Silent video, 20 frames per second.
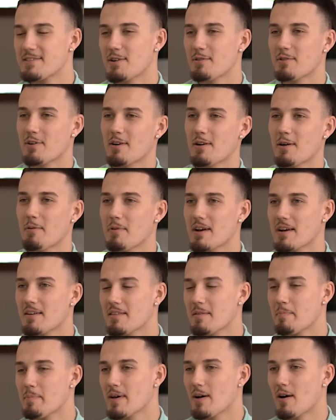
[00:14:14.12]
So kind of like when I
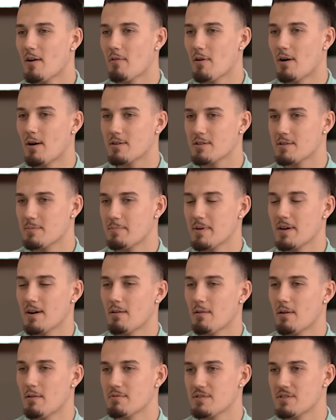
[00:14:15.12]
got the BRR, because the
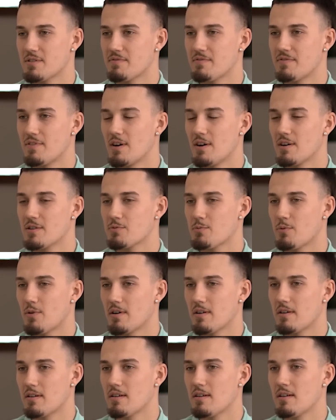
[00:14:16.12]
BRR was the first
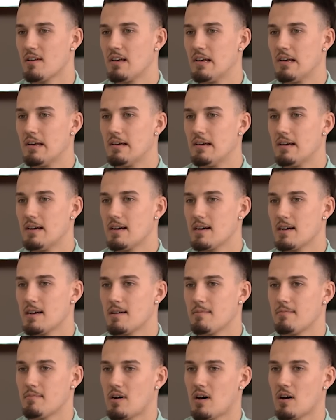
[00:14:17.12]
one,
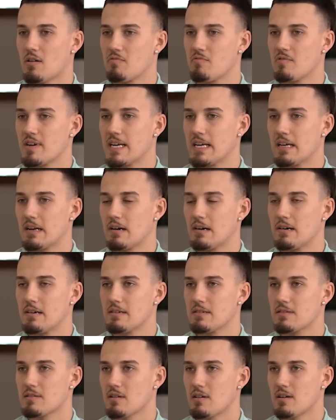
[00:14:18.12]
I
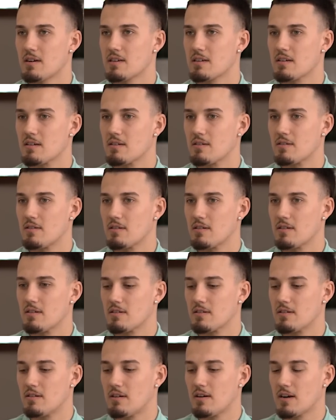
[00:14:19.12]
realised like, kind of
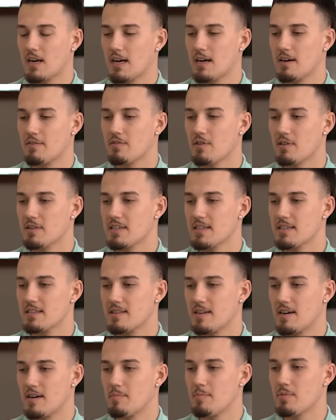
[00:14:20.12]
like, okay, I've got this
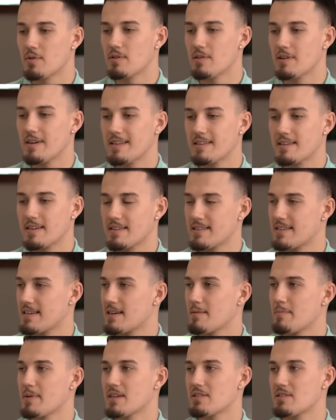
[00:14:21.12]
now, but it's going to
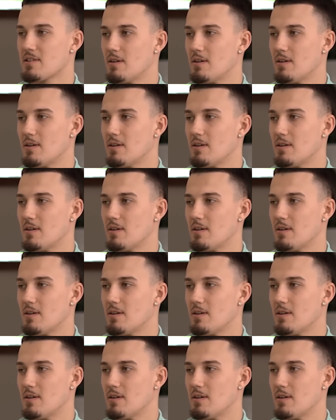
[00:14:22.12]
take a bit of